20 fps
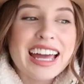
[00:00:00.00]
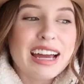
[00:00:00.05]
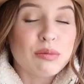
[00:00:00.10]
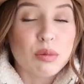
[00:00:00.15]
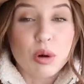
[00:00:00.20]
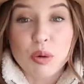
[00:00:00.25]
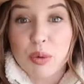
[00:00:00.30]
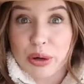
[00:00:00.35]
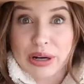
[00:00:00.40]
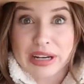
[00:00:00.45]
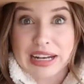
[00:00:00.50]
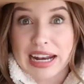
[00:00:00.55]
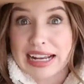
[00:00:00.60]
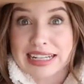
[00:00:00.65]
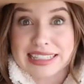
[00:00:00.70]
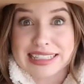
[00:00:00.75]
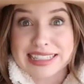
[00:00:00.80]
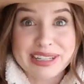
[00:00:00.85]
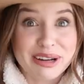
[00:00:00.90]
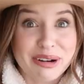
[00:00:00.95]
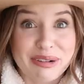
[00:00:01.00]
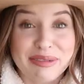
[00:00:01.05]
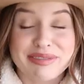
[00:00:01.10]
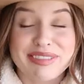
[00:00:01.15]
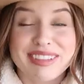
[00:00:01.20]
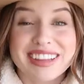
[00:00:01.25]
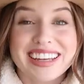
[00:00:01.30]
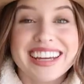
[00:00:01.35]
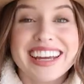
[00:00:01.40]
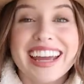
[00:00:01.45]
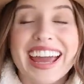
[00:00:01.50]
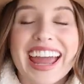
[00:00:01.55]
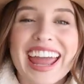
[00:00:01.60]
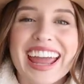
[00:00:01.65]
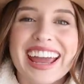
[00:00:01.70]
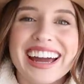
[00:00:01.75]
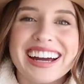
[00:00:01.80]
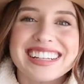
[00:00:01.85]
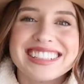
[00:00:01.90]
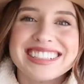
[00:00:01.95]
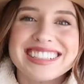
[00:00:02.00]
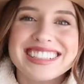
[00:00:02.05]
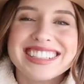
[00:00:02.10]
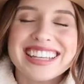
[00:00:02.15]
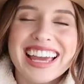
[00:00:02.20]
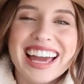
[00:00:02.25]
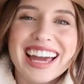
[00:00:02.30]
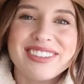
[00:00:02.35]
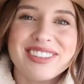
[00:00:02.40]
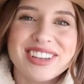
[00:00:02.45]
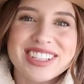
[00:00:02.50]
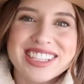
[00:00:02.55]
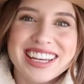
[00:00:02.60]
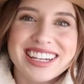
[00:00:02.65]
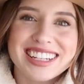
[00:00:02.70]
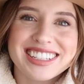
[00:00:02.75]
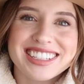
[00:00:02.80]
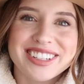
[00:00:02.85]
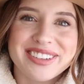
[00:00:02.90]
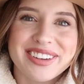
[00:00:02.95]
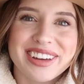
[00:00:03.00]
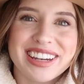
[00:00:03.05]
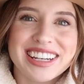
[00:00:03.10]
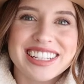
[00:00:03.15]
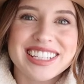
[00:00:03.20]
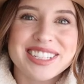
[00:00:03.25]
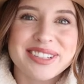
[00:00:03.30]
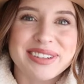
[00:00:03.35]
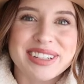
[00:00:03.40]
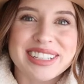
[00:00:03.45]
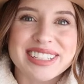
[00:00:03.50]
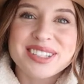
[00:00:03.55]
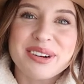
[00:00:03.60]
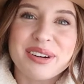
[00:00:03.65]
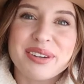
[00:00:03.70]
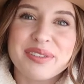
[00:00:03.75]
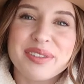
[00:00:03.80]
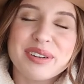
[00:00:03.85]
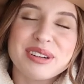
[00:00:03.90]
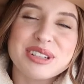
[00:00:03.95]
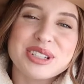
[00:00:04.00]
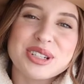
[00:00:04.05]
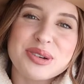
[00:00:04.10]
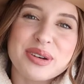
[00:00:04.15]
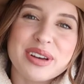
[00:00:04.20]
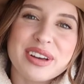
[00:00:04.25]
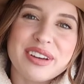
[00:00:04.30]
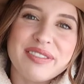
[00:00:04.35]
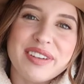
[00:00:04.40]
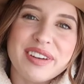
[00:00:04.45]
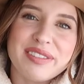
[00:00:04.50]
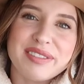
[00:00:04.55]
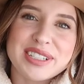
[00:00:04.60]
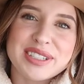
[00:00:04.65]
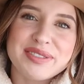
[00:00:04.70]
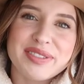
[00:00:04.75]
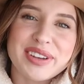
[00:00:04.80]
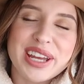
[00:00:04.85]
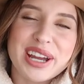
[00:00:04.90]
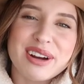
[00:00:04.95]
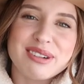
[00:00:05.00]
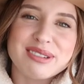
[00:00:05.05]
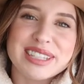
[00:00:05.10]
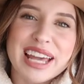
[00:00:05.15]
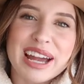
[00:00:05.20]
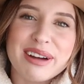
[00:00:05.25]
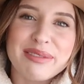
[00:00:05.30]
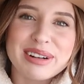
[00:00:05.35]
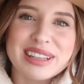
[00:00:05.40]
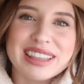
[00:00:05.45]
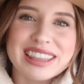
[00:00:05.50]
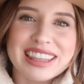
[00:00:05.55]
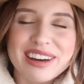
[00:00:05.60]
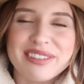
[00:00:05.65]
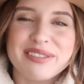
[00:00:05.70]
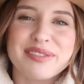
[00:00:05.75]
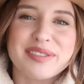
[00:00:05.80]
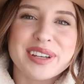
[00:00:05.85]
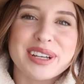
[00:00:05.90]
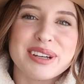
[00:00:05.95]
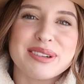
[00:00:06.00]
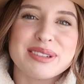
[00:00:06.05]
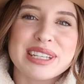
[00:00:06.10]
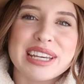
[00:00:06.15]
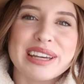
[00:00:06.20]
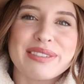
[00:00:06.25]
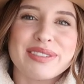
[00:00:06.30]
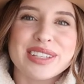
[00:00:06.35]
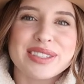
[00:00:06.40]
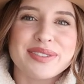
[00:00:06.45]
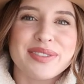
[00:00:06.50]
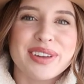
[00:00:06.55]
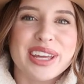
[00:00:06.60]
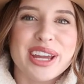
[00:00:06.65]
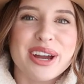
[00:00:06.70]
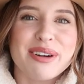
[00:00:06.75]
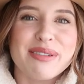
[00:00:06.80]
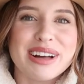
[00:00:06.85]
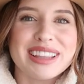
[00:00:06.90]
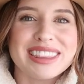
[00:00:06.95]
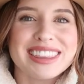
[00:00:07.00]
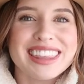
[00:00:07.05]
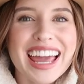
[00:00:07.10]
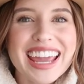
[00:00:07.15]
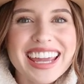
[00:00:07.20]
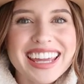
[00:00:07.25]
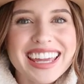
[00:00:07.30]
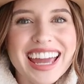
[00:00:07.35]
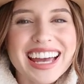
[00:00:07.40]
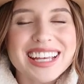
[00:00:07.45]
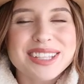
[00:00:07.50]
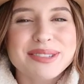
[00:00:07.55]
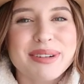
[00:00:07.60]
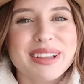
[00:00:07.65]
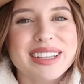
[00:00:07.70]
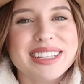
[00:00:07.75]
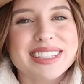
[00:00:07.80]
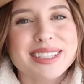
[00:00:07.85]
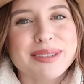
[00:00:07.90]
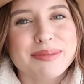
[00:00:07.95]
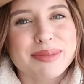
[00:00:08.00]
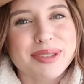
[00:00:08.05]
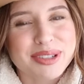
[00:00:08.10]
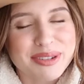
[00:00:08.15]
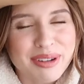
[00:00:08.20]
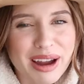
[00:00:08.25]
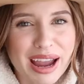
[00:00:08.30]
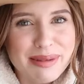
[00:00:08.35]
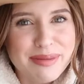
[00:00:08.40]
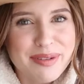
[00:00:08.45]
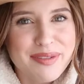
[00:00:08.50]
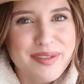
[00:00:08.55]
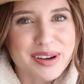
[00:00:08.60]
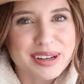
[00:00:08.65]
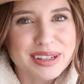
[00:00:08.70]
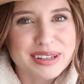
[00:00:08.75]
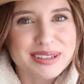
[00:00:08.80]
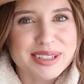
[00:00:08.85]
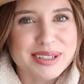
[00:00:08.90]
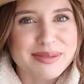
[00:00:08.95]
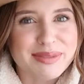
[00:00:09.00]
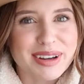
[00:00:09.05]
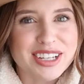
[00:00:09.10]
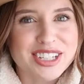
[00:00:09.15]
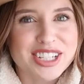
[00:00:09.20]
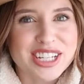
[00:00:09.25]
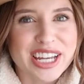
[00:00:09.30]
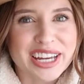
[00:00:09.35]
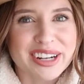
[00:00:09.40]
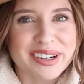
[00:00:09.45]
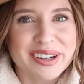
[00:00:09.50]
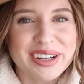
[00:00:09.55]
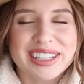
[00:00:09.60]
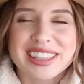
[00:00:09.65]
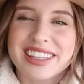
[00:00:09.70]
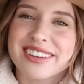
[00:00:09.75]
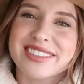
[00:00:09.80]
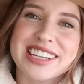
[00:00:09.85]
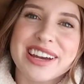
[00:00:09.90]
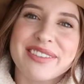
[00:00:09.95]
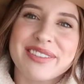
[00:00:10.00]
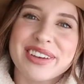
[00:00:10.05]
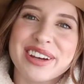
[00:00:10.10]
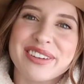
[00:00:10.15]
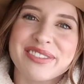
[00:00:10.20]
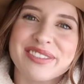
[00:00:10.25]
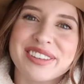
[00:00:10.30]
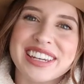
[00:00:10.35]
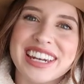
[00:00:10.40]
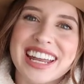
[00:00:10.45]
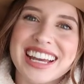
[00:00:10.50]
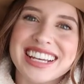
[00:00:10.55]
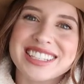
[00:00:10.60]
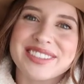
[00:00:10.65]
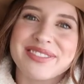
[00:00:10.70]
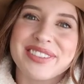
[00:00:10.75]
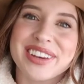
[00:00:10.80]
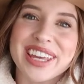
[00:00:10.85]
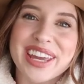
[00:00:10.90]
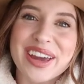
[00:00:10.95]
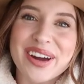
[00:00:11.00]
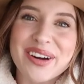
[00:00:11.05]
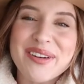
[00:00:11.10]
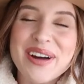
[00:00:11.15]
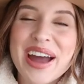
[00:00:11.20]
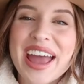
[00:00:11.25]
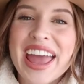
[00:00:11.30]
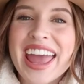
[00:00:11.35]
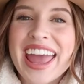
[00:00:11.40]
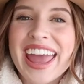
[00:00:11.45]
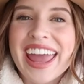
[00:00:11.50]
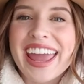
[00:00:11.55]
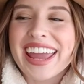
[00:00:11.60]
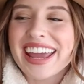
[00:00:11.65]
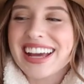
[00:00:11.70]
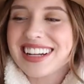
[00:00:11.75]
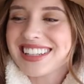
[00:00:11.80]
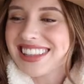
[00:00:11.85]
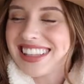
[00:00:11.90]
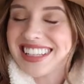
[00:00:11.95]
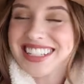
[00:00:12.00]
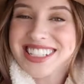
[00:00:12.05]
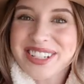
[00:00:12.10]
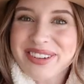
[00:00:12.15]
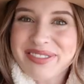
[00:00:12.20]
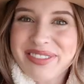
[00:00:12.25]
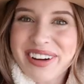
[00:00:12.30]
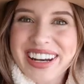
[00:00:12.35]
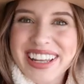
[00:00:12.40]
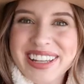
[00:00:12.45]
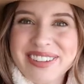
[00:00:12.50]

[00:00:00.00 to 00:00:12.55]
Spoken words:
will work nicely, hopefully, and yeah, I'm excited to get into it. So if you enjoy favorites videos, I would love for you to give this video a like as well as subscribe if you're new to my channel. I'd love to have you here for the next video, and let's jump right